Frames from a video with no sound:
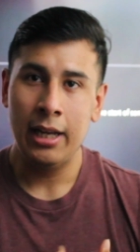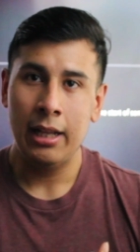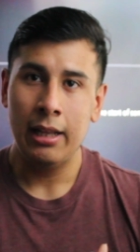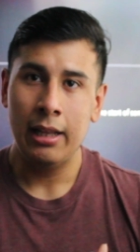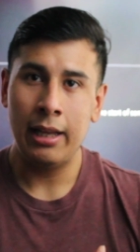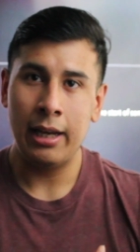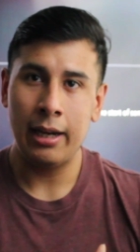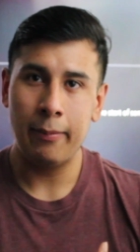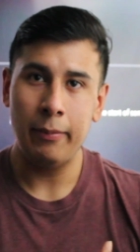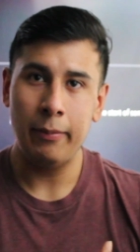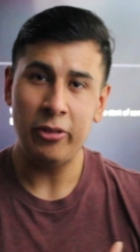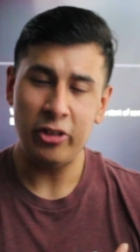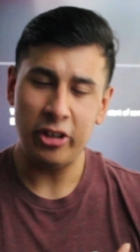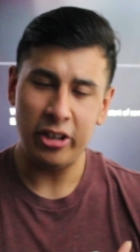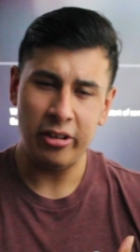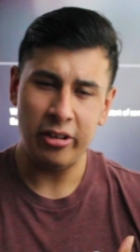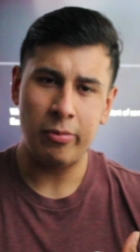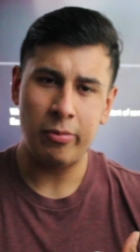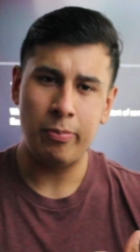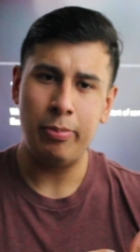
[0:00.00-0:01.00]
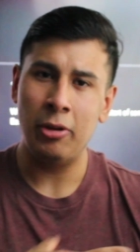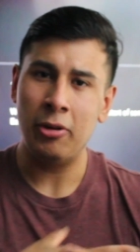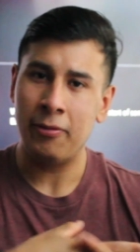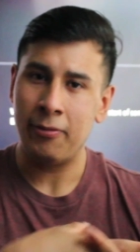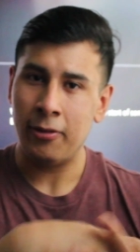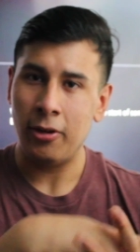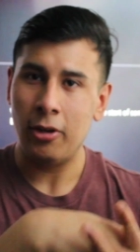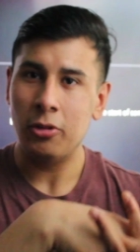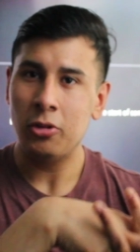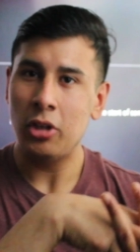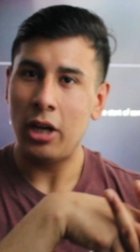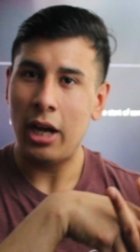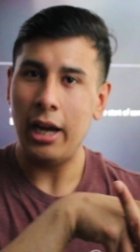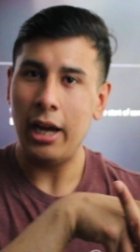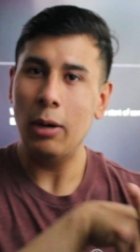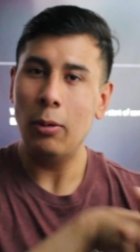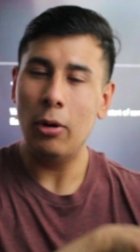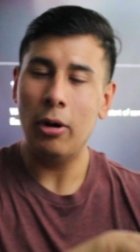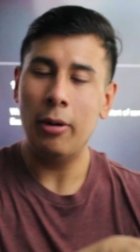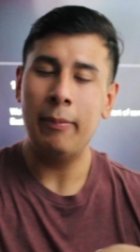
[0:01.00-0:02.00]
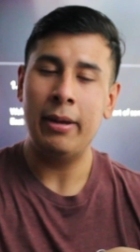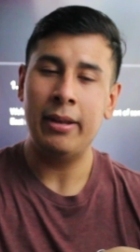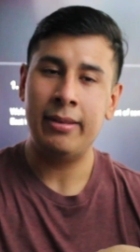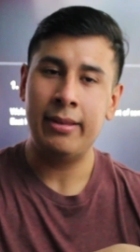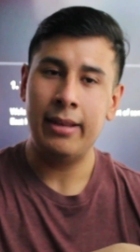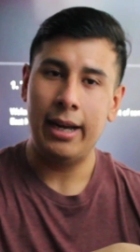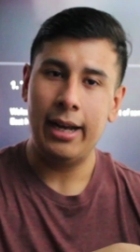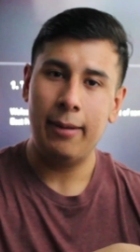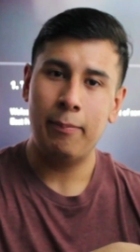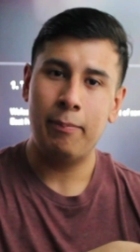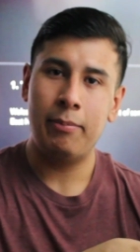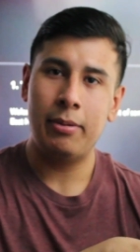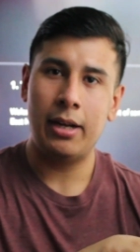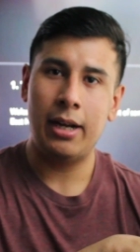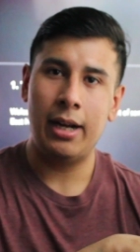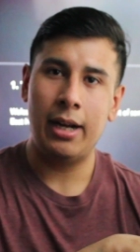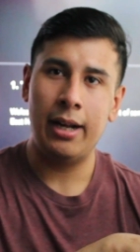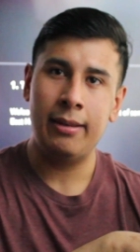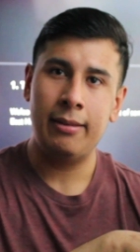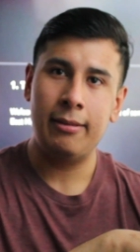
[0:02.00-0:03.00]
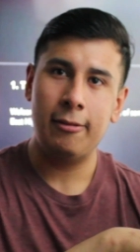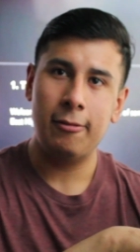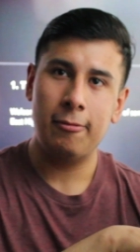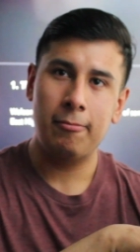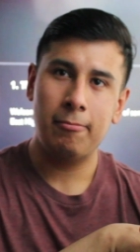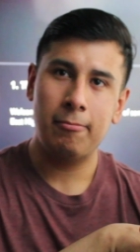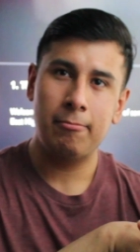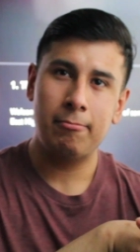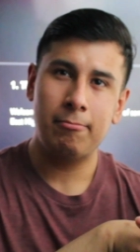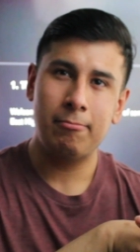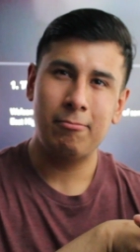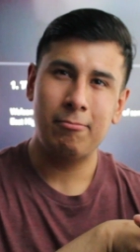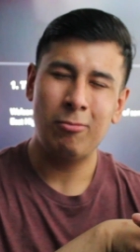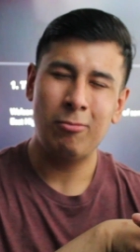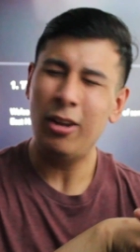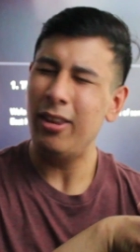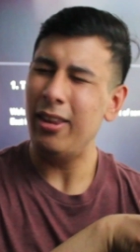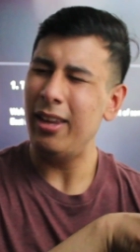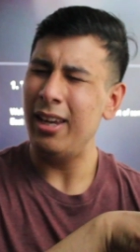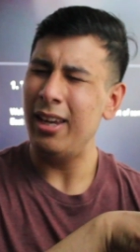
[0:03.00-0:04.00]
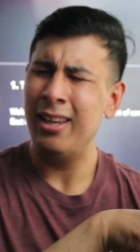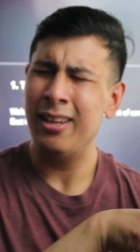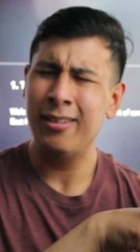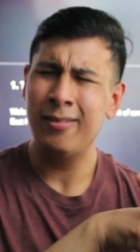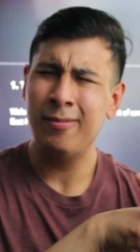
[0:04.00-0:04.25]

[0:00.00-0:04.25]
Like, Miss Jen is beautiful. I will admit that. But really,